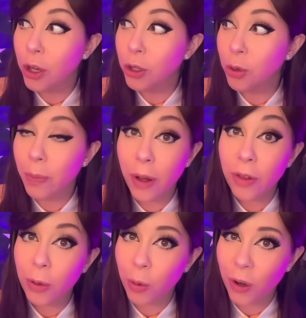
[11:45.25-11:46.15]
You built
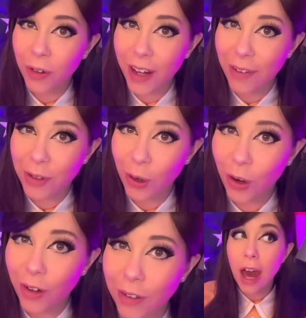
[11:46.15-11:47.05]
the world after
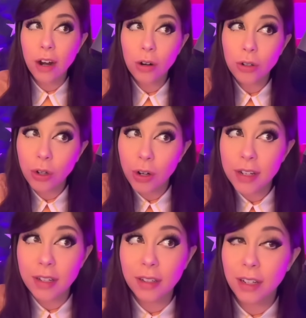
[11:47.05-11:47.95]
all, and are
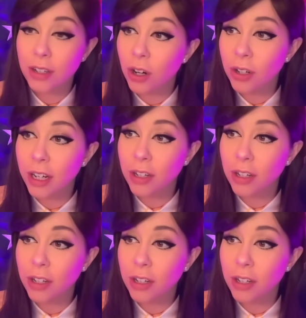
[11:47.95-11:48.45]
increasingly turning